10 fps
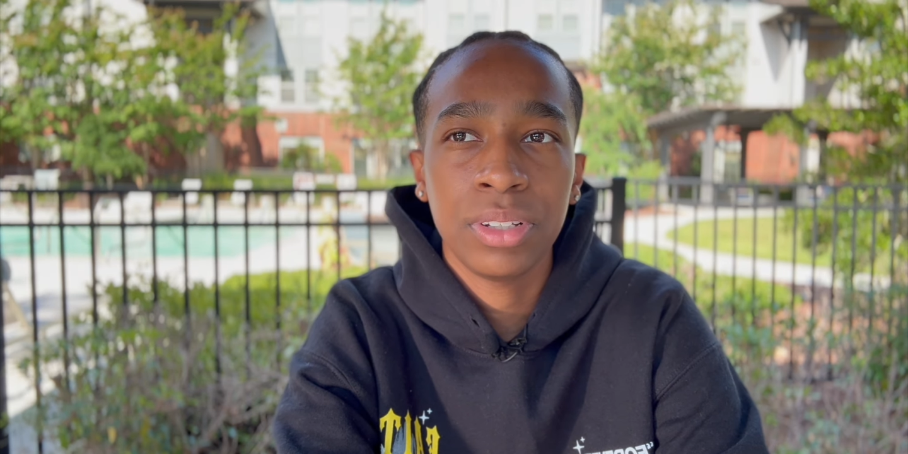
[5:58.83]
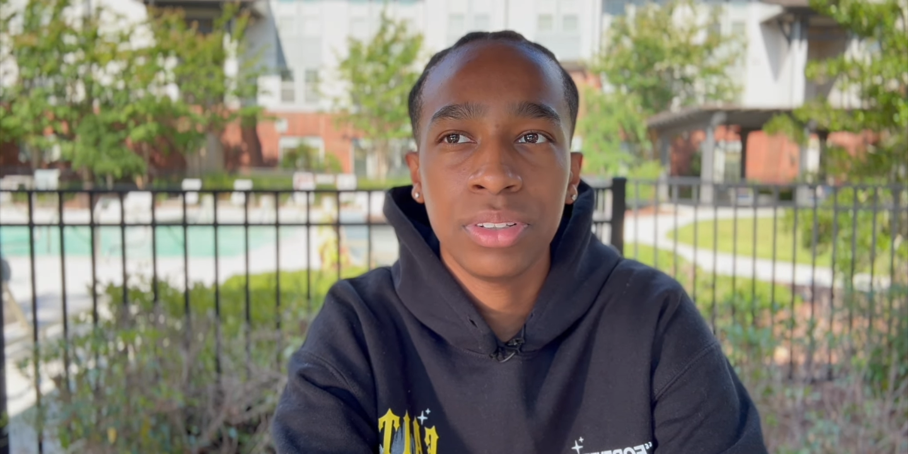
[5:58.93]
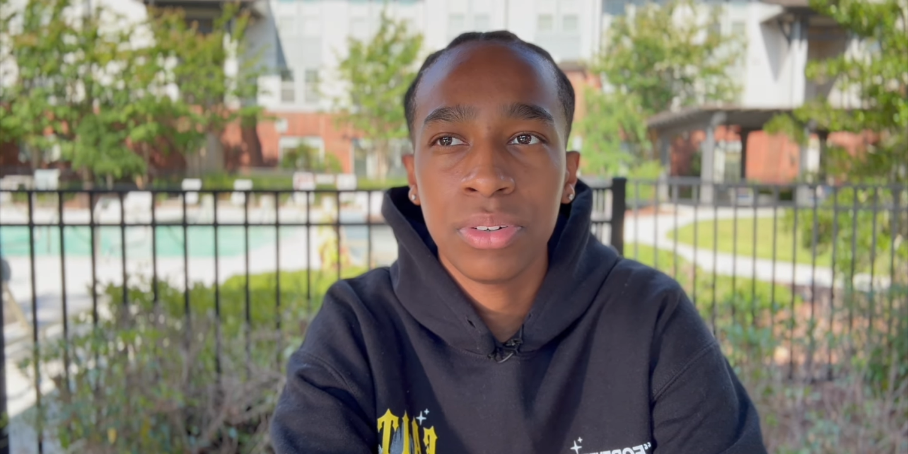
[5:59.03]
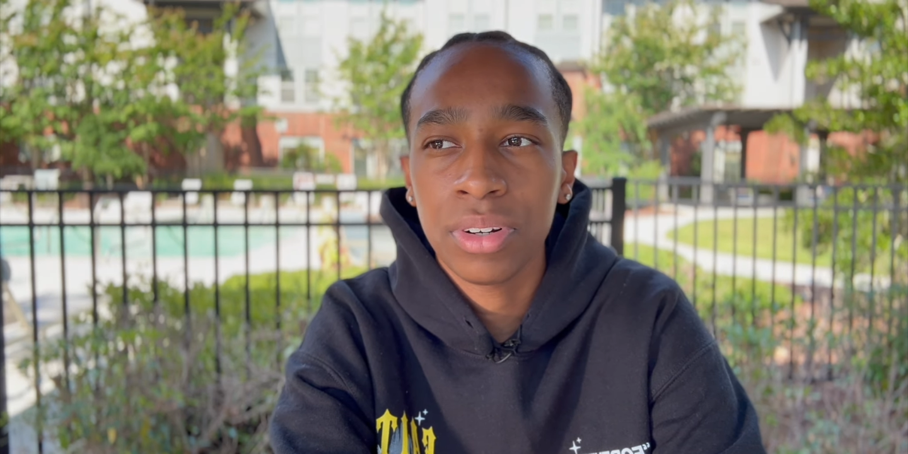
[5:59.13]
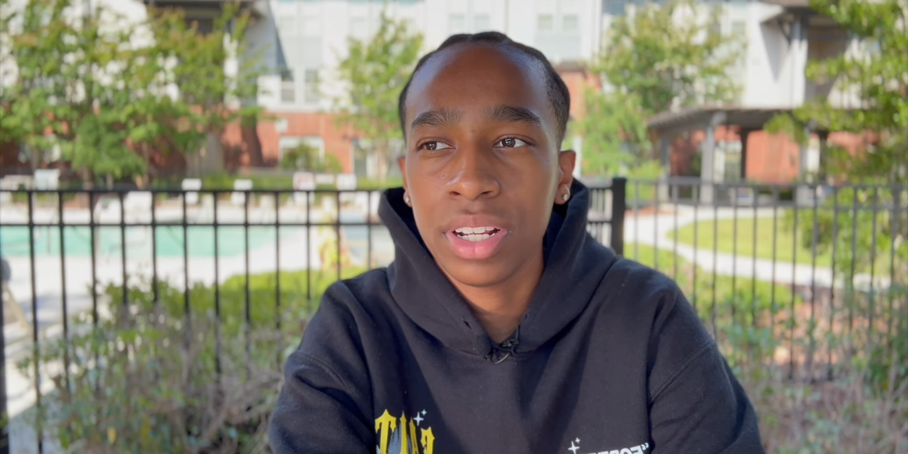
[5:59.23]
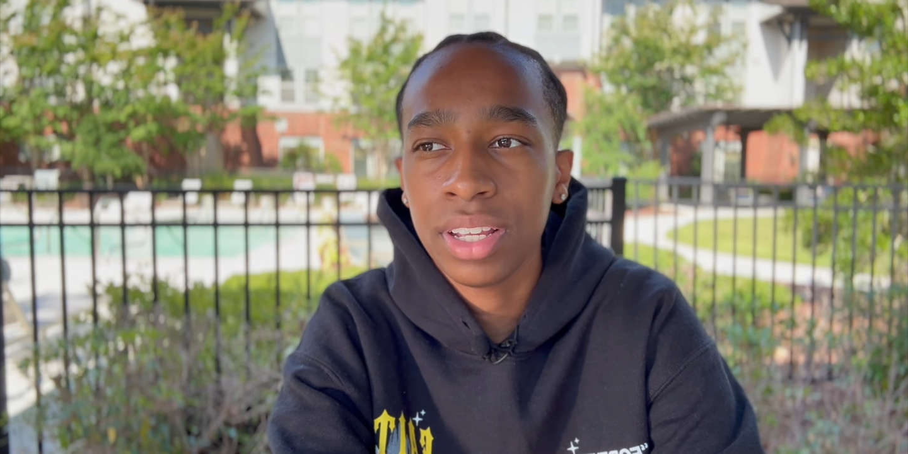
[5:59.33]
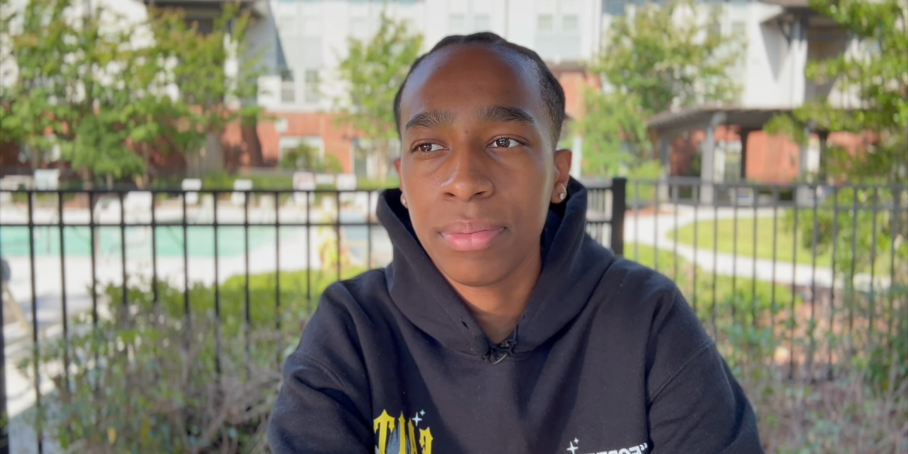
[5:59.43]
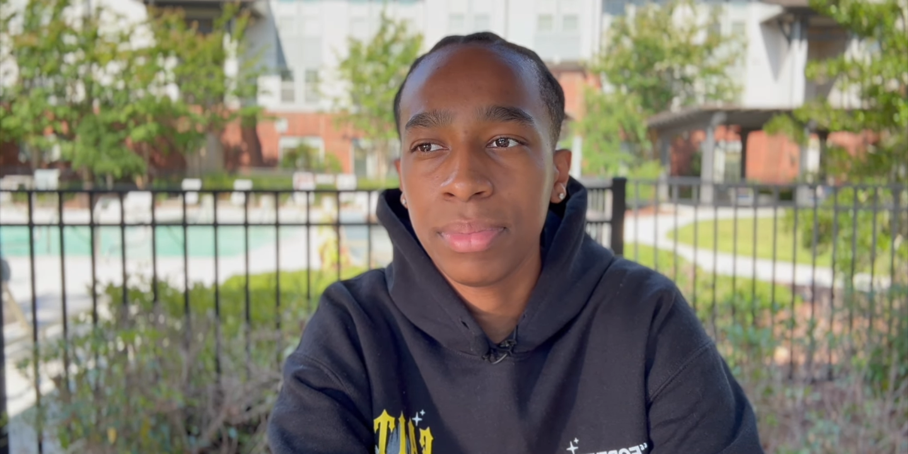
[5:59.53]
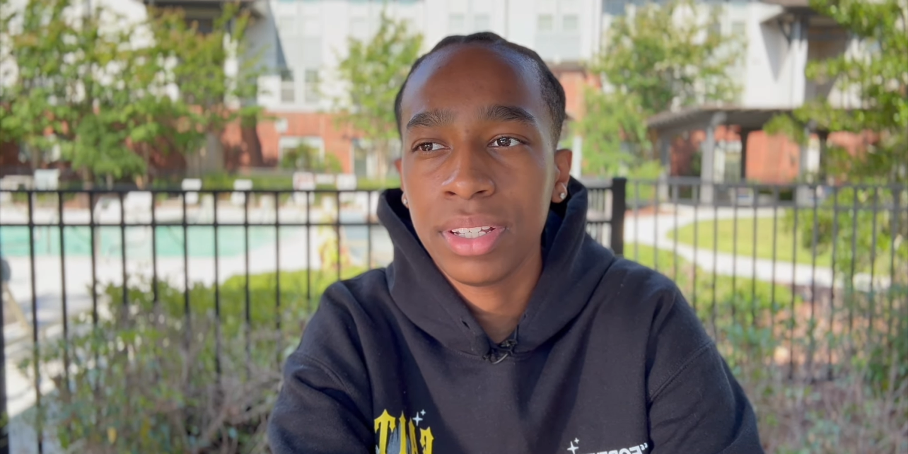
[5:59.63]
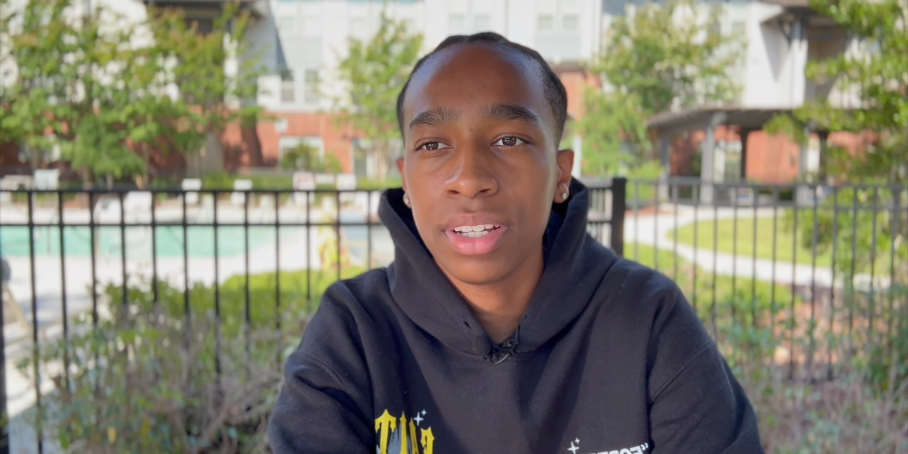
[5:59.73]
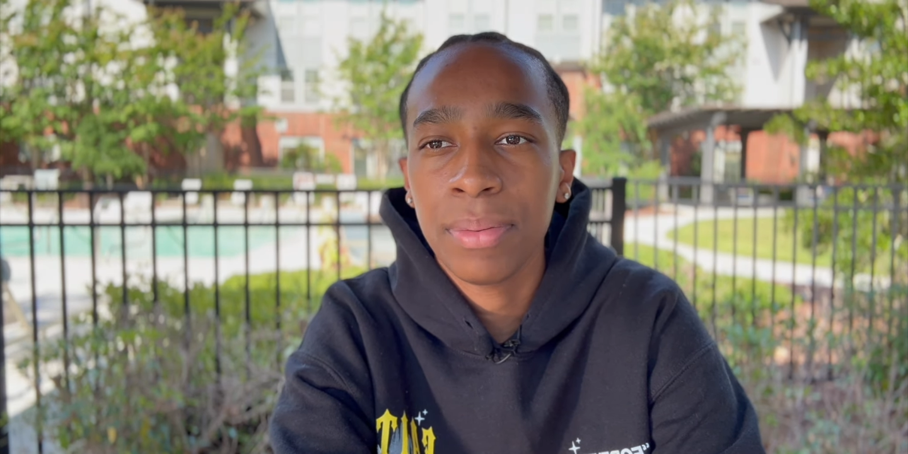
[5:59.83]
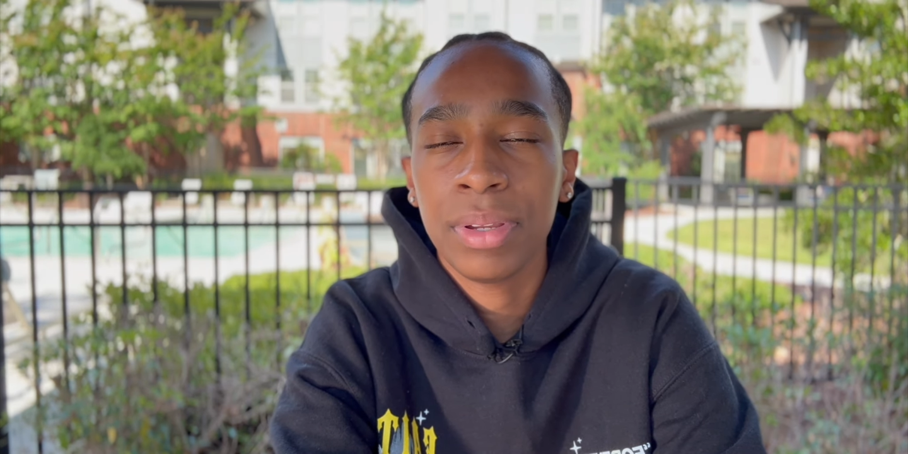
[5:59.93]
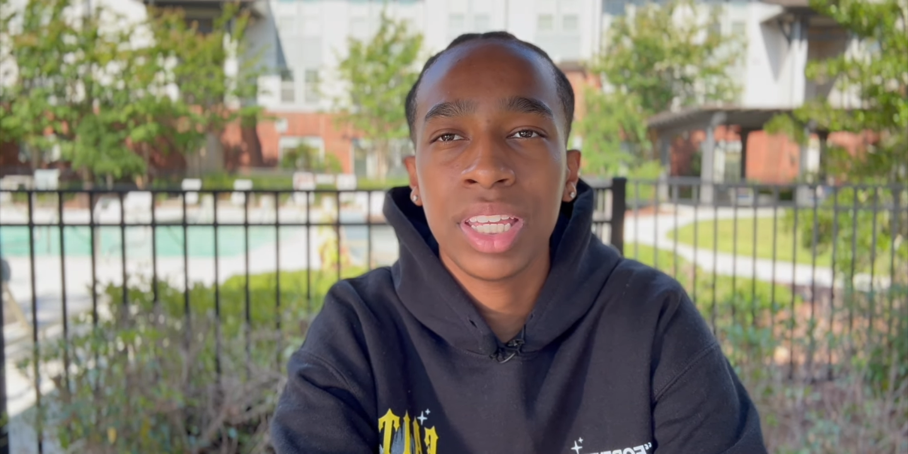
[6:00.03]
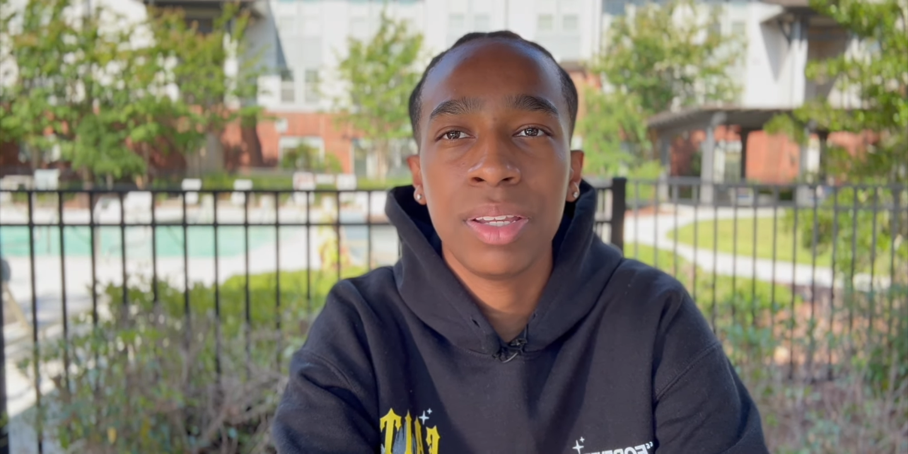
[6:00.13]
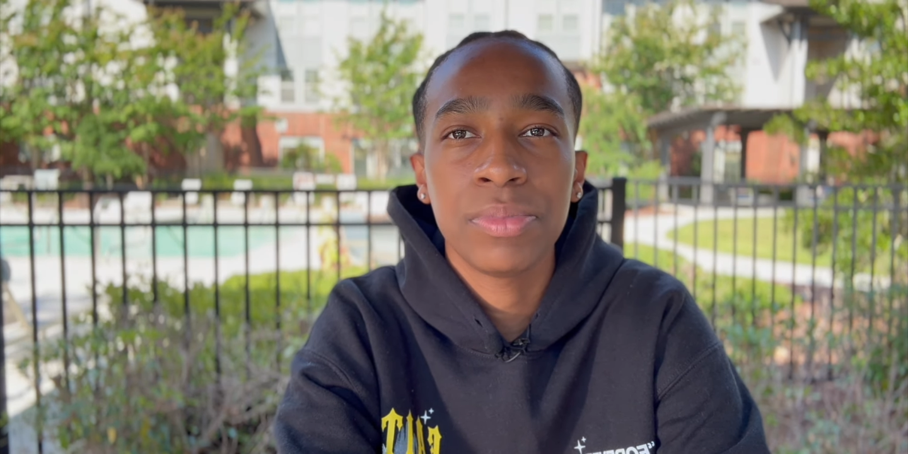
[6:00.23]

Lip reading: the Lord in me. I'm gonna keep